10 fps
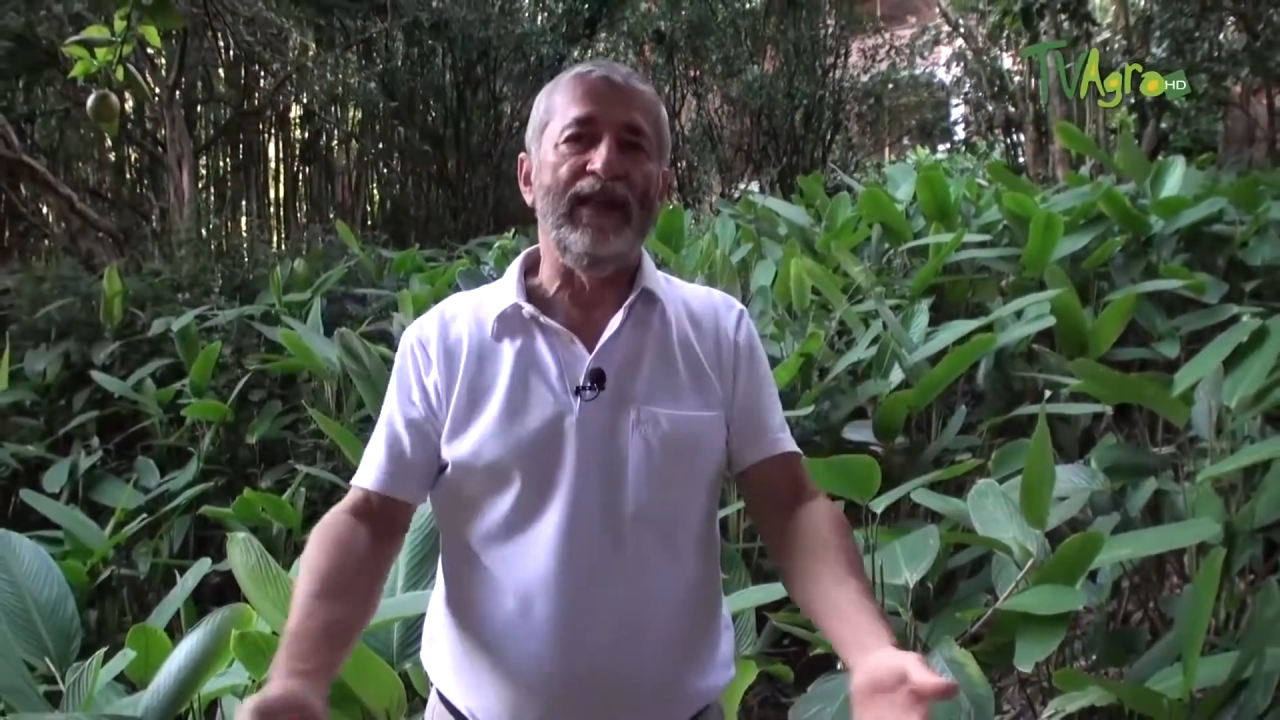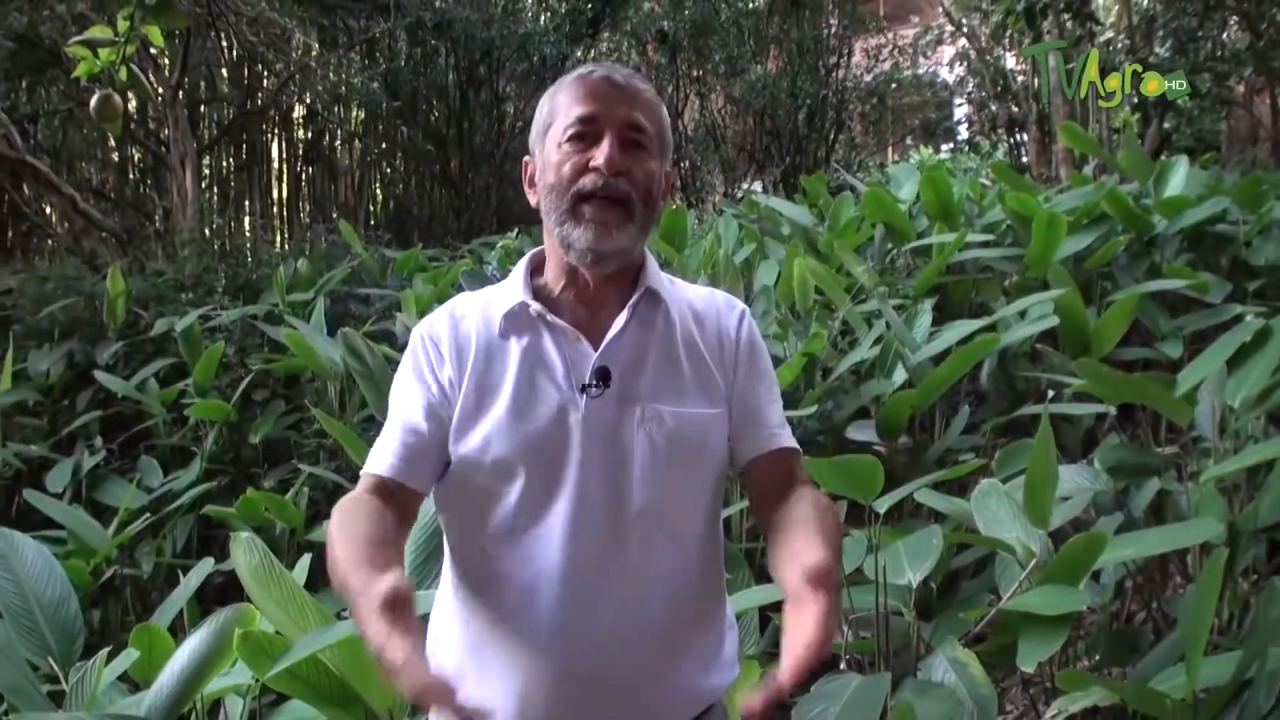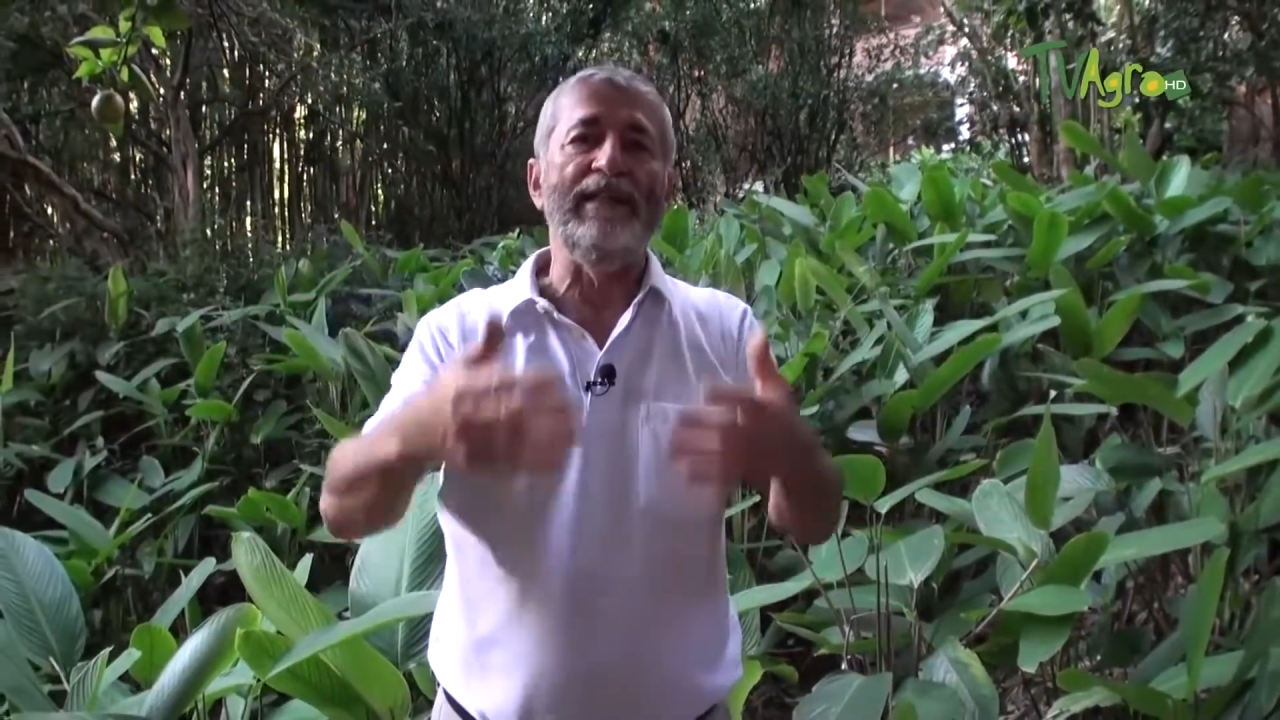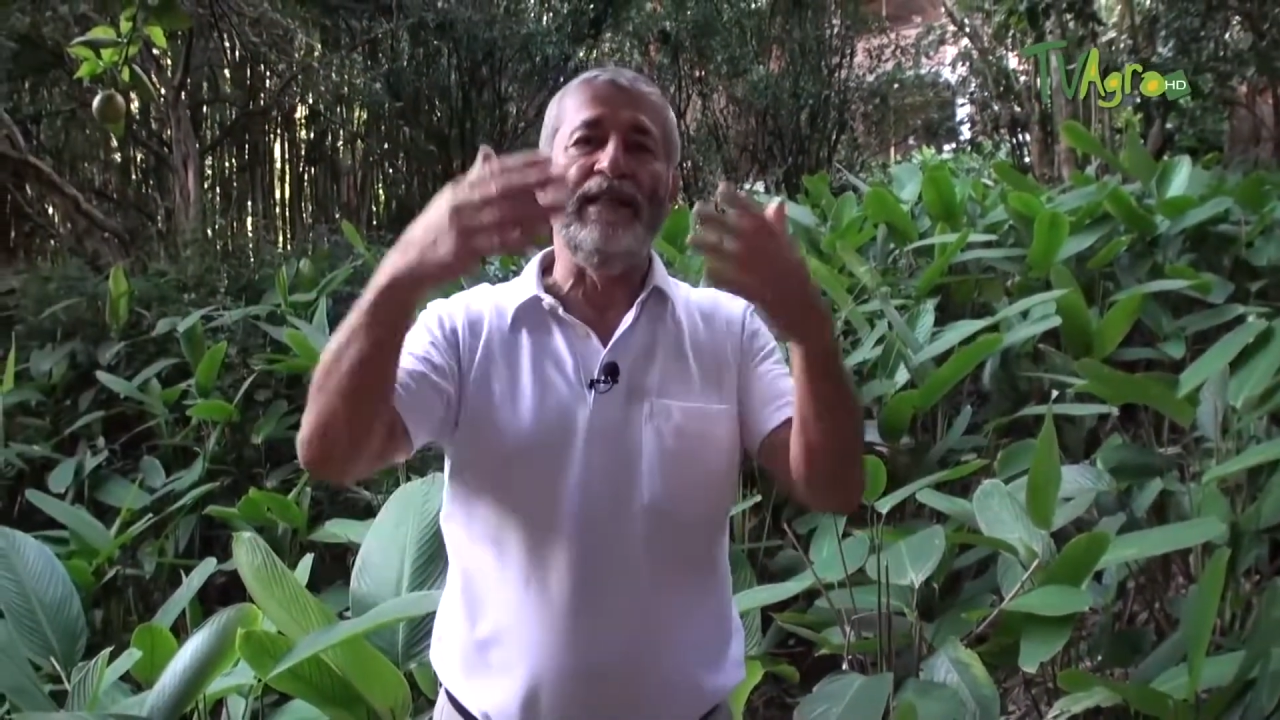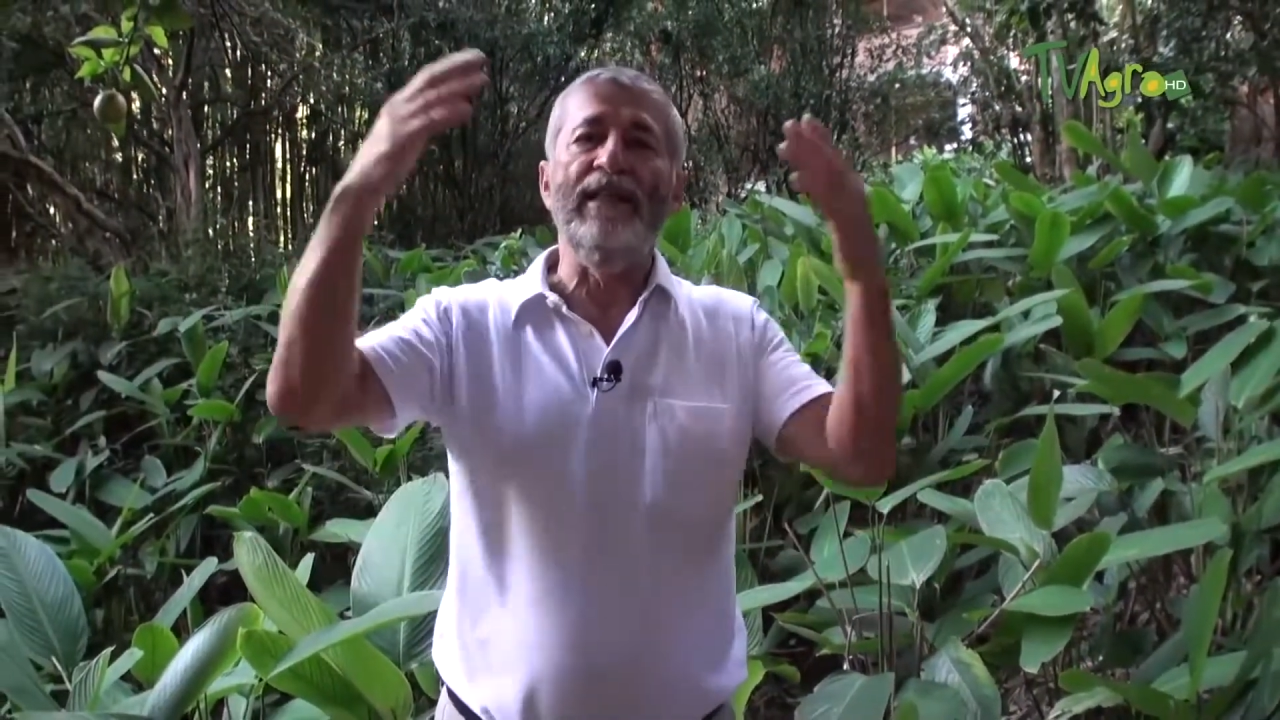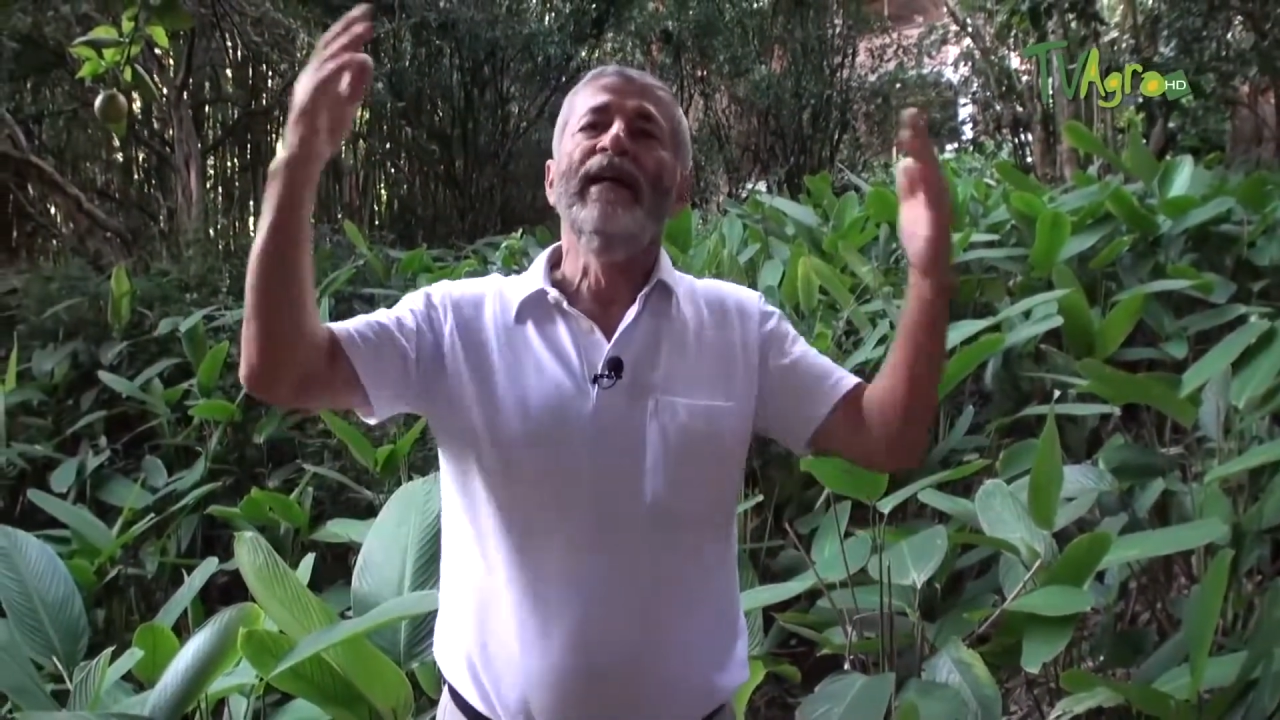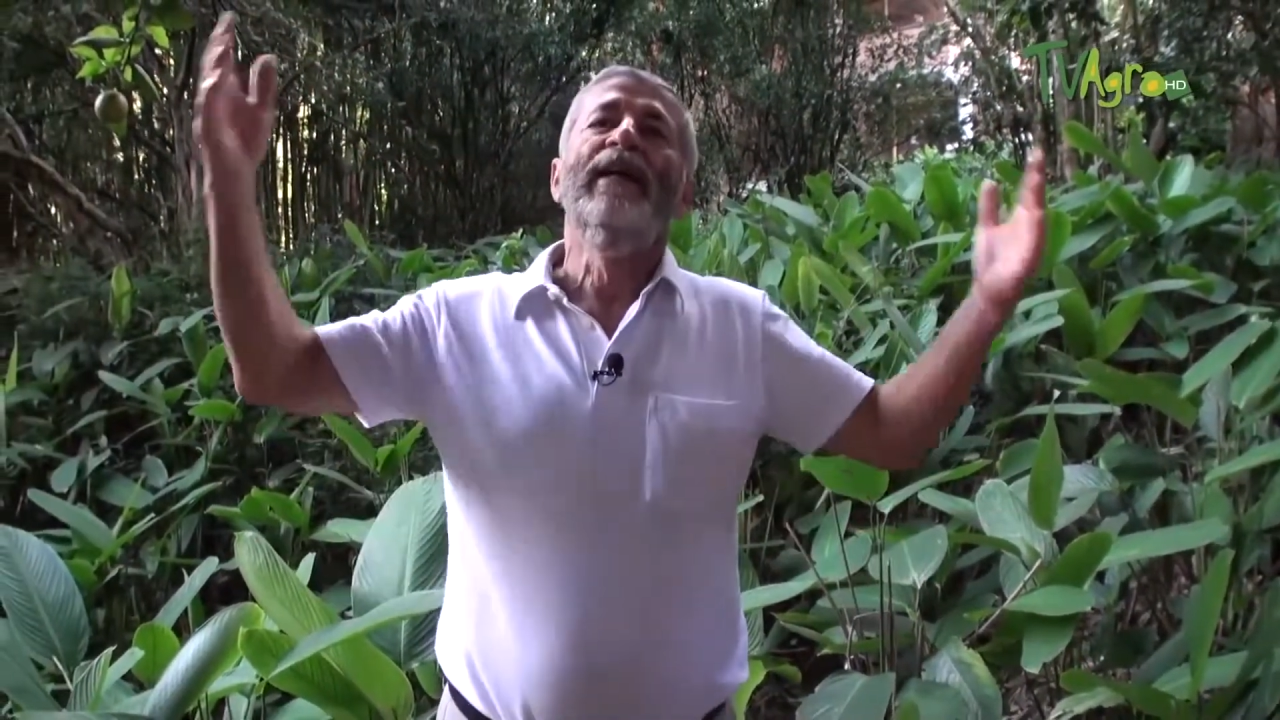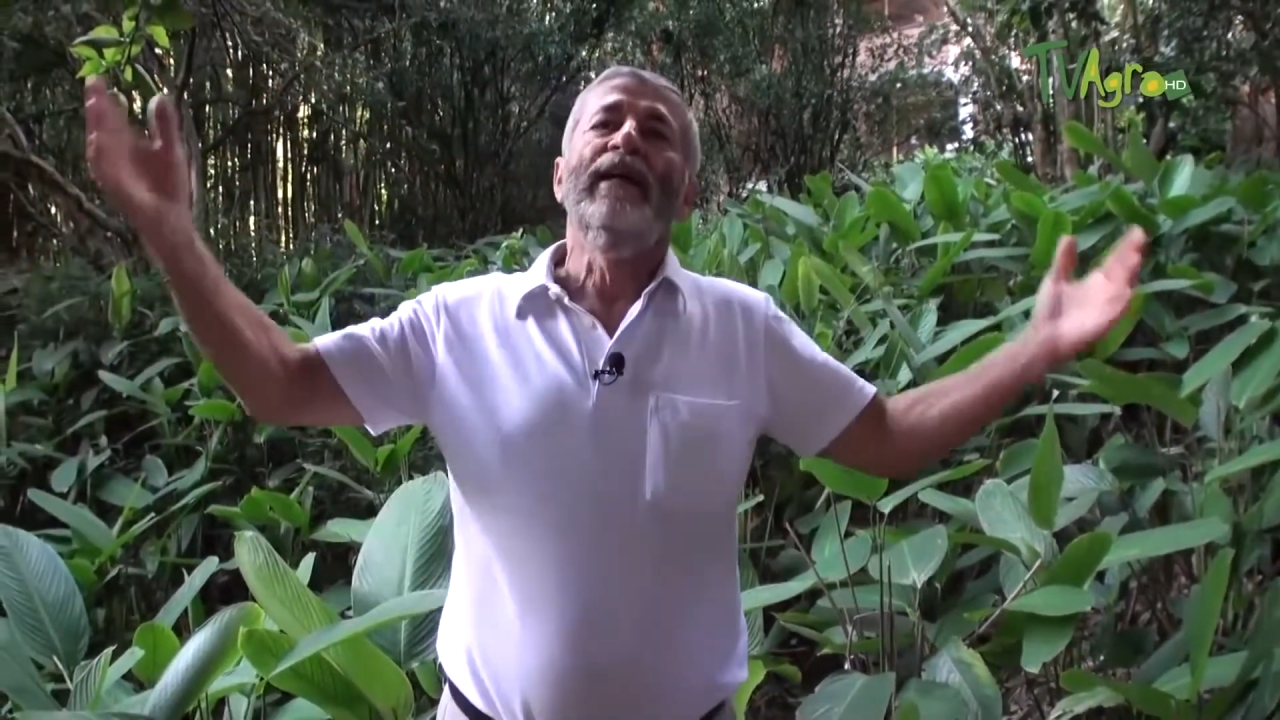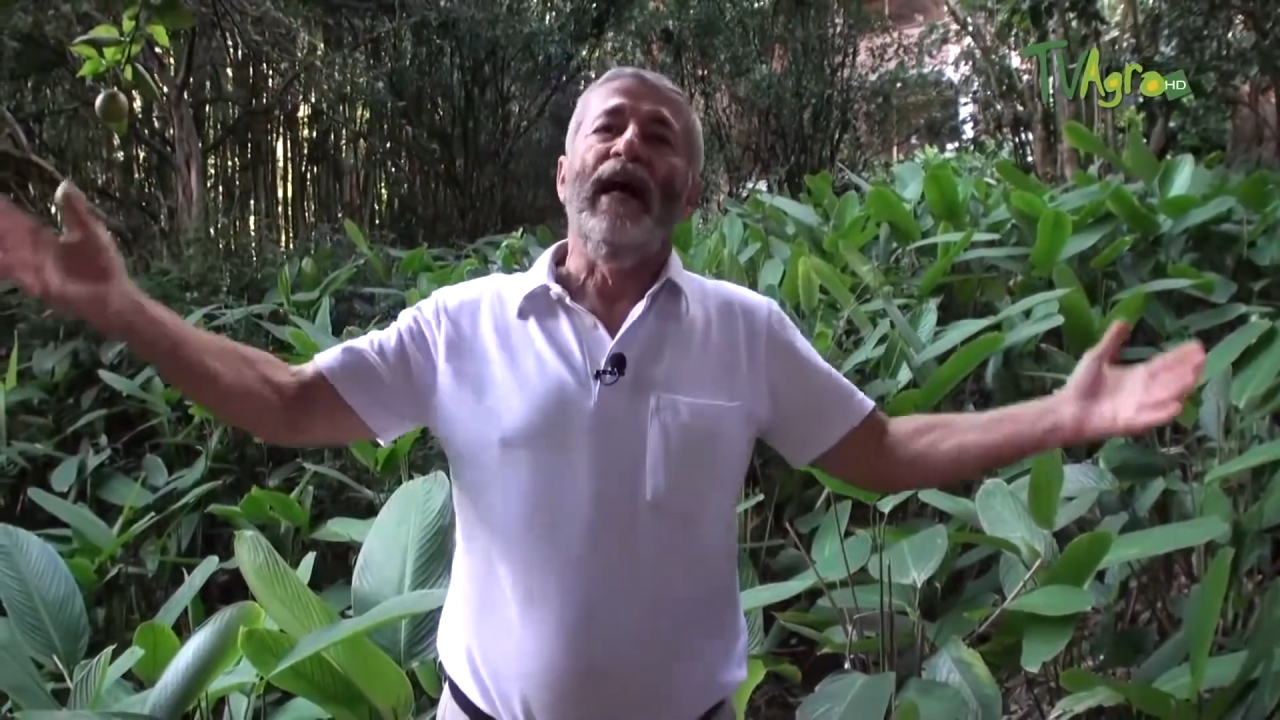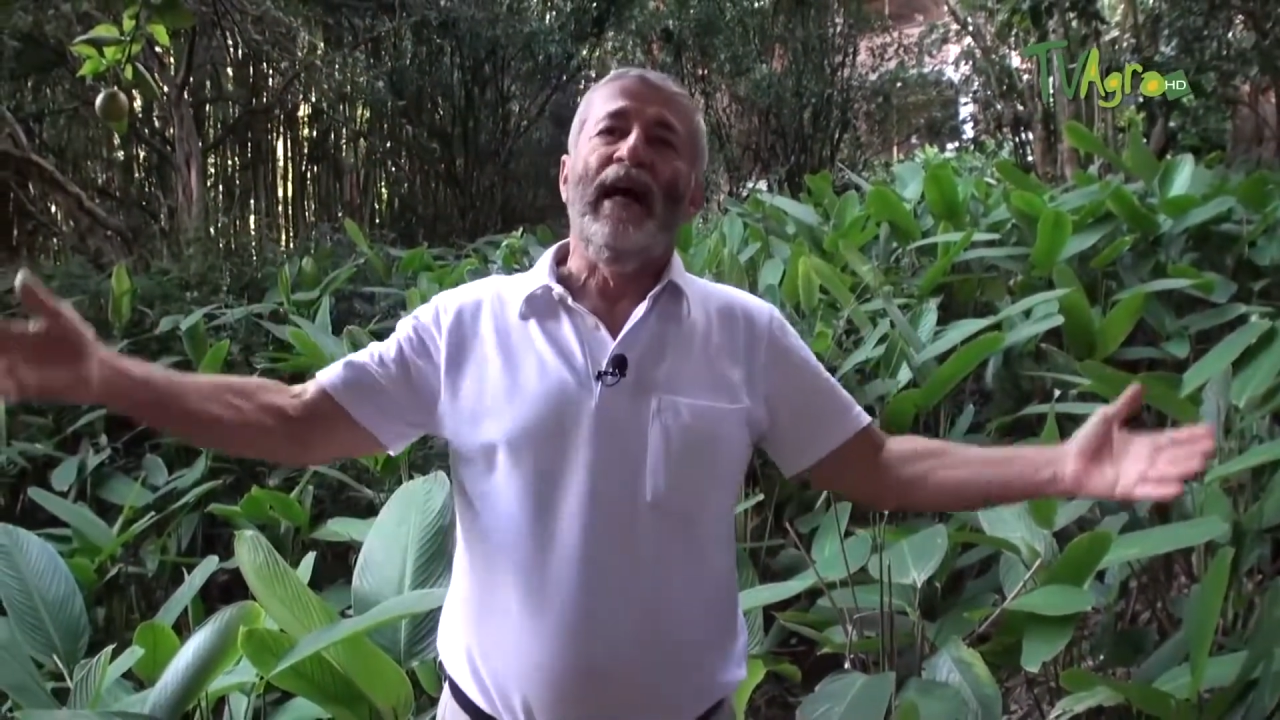that are there